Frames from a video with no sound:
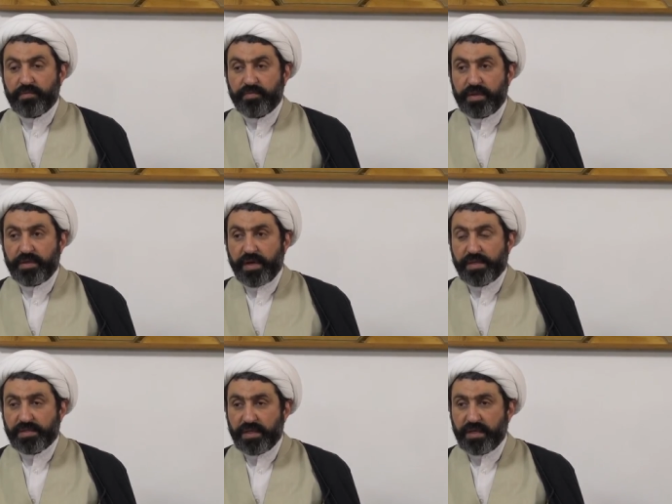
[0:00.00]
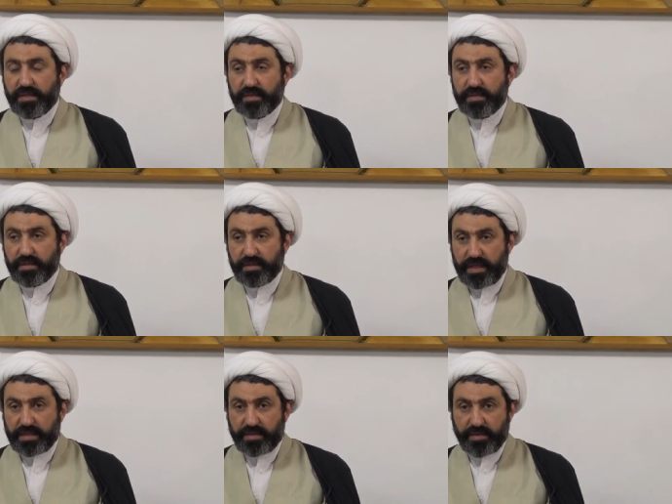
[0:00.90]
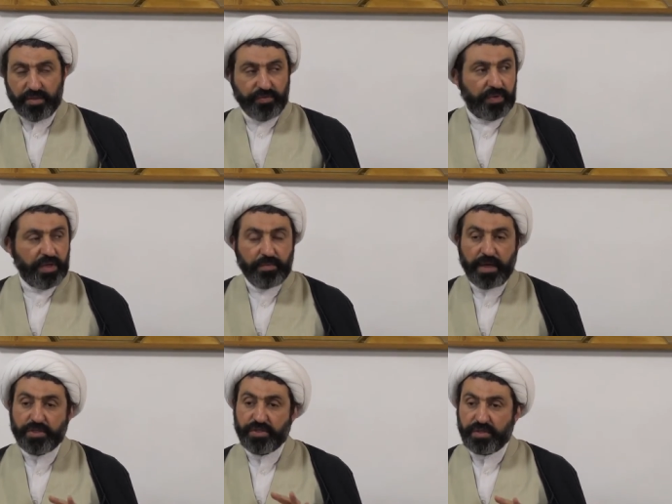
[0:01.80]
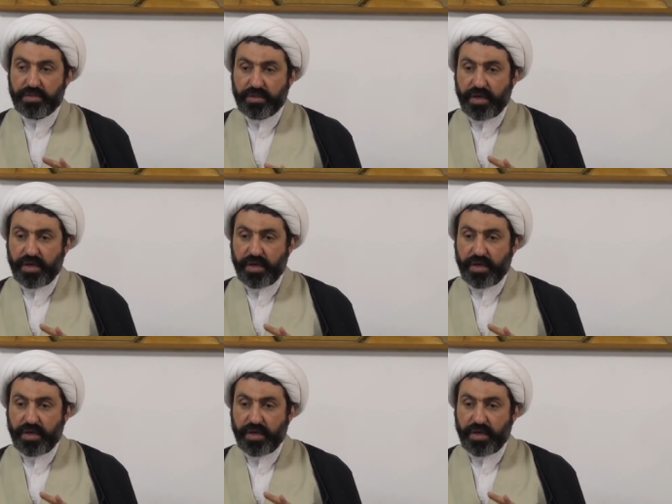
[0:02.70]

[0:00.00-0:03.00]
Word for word: where I say that there are three major